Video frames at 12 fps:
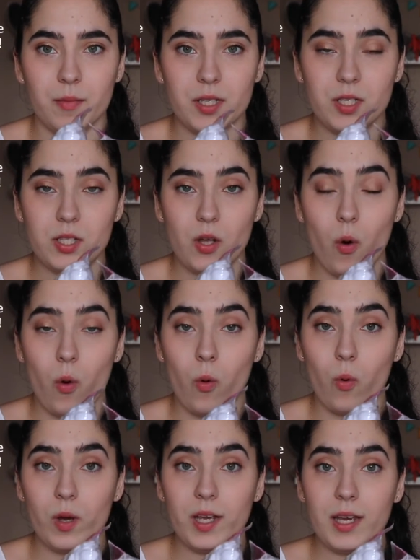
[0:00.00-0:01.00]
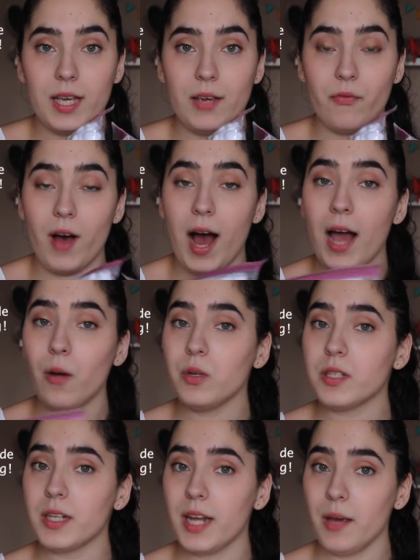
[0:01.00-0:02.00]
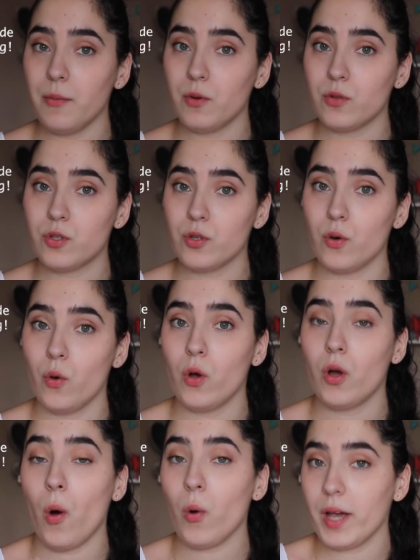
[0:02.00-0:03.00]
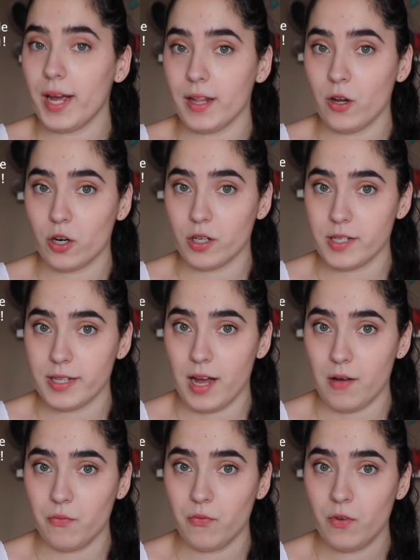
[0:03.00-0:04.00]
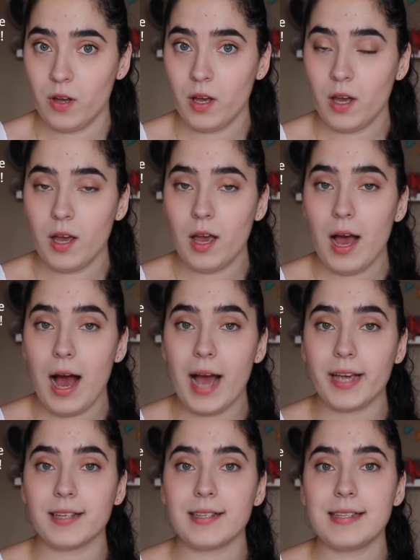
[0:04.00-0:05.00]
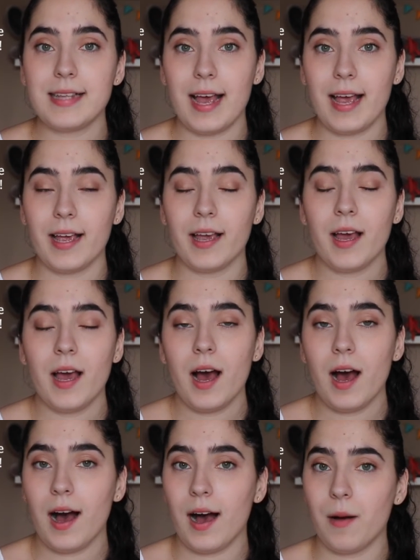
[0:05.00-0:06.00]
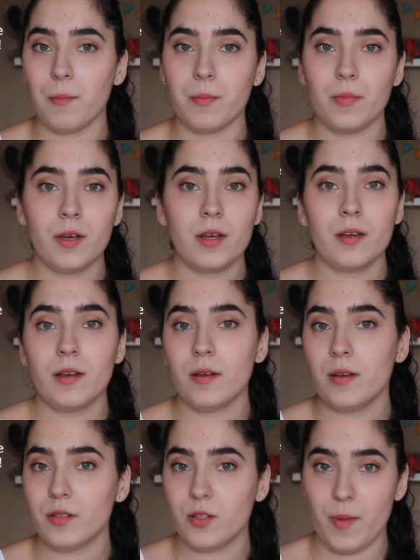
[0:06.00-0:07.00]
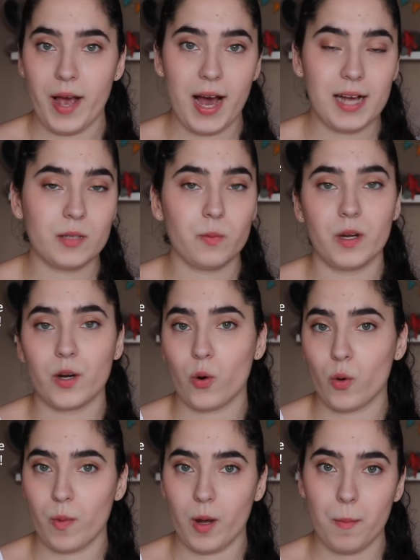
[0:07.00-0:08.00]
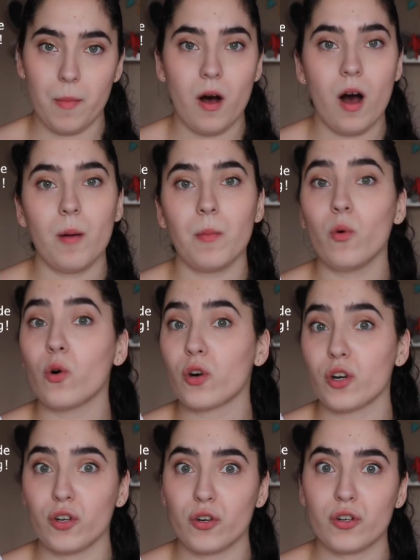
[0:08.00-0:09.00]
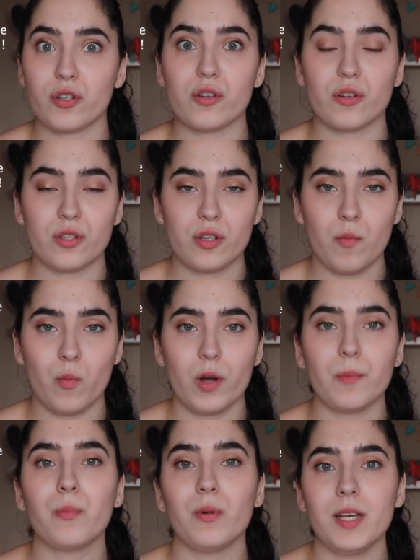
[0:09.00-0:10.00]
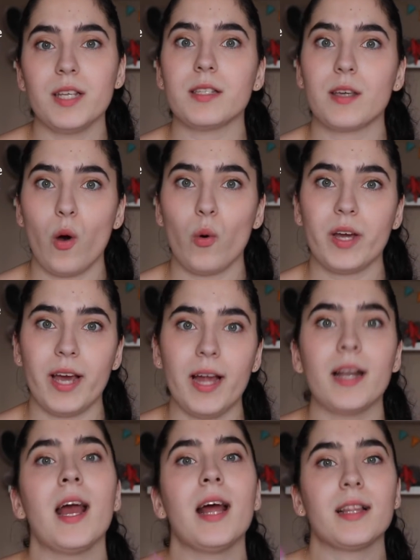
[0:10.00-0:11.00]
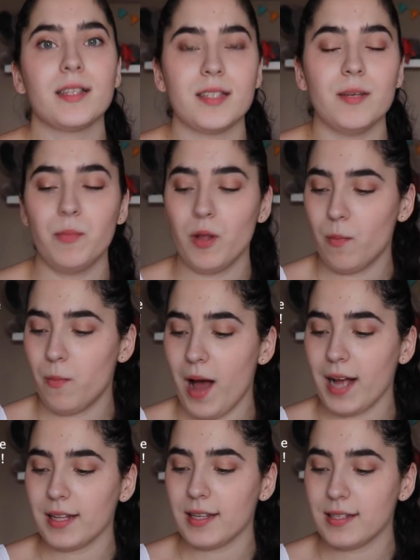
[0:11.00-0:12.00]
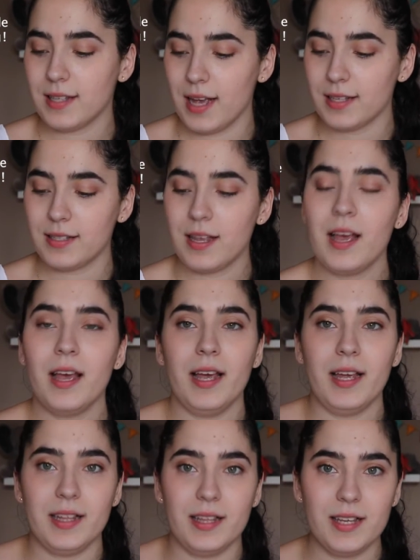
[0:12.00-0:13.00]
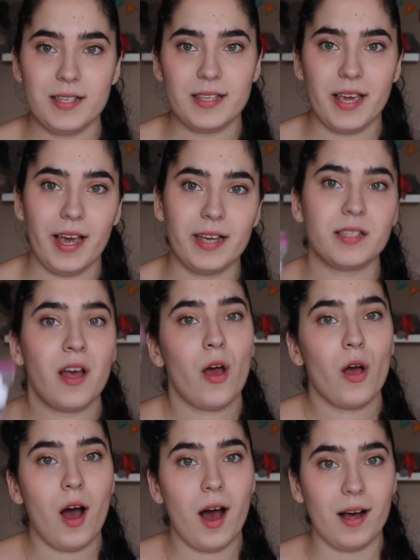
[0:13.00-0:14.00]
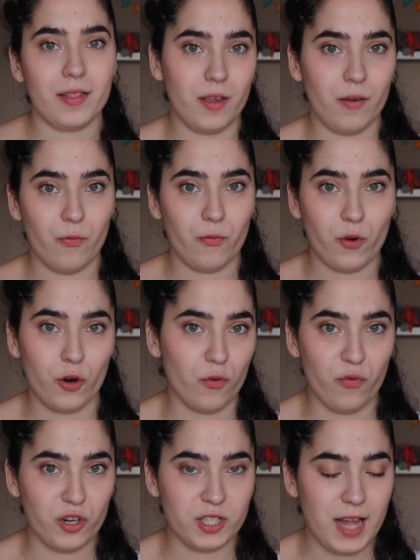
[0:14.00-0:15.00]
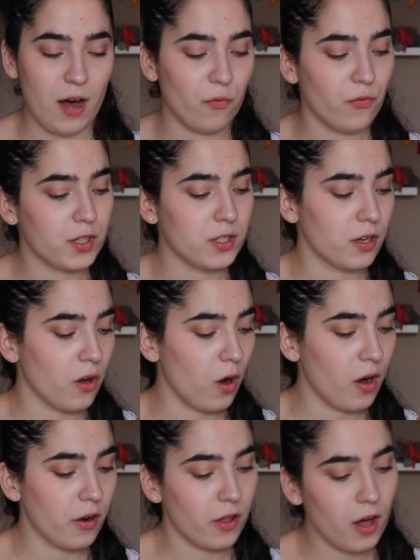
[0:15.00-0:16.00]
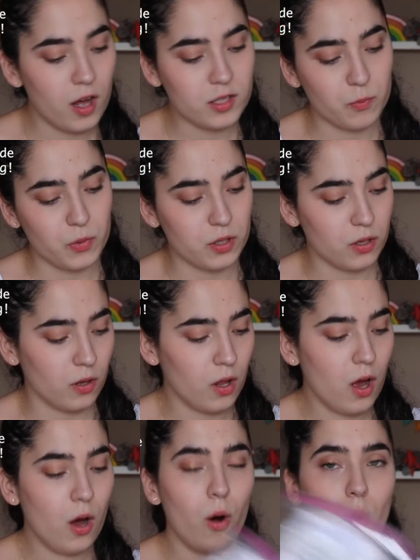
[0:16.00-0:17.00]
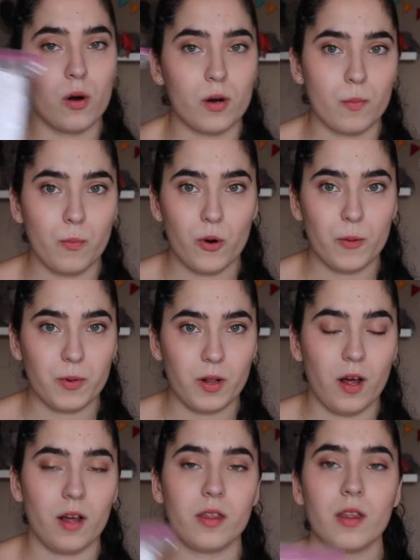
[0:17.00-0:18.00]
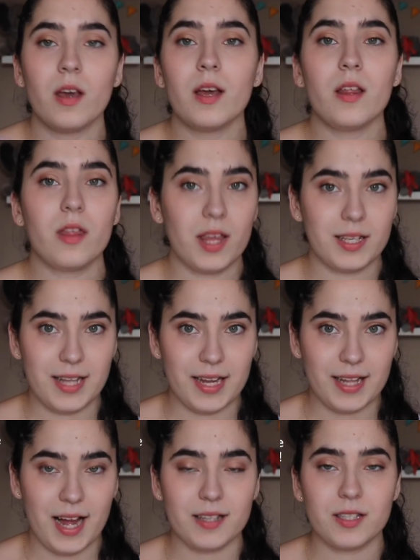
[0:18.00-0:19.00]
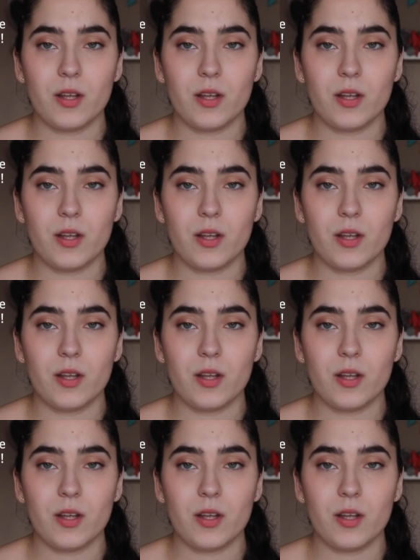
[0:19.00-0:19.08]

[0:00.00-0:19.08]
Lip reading: So if I wasn't able to go get her stuff, I could say to my husband or my mom or a nurse or someone, please go get the Ziploc bag that says, in this case, her first outfit to go out of the hospital, or burp cloth, things like that.